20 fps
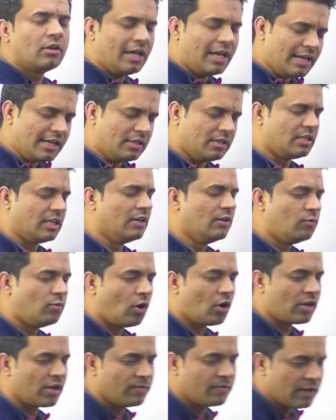
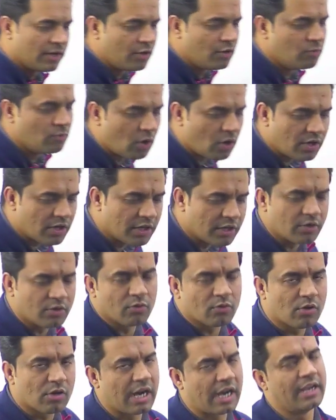whatever you wanted
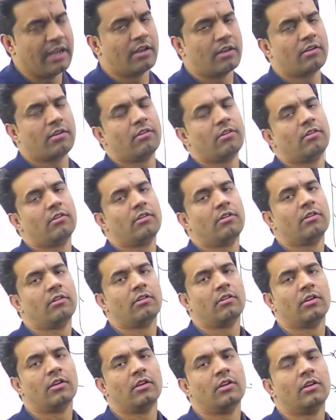to write,
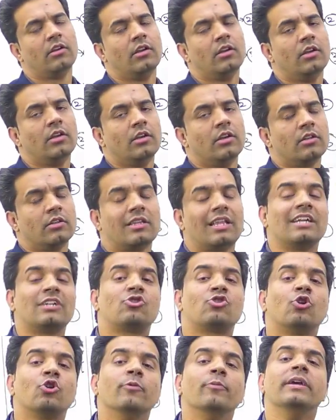that
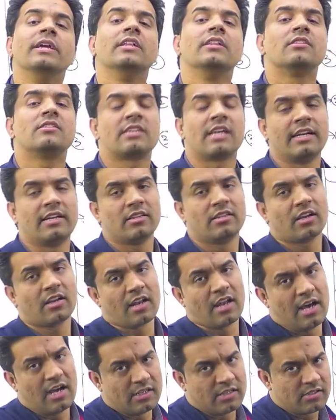should be inside the
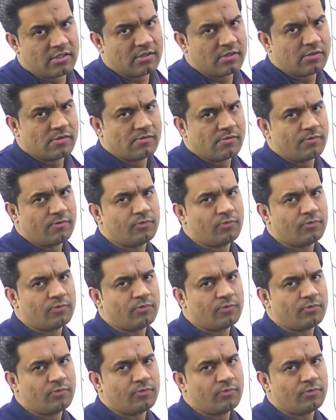class.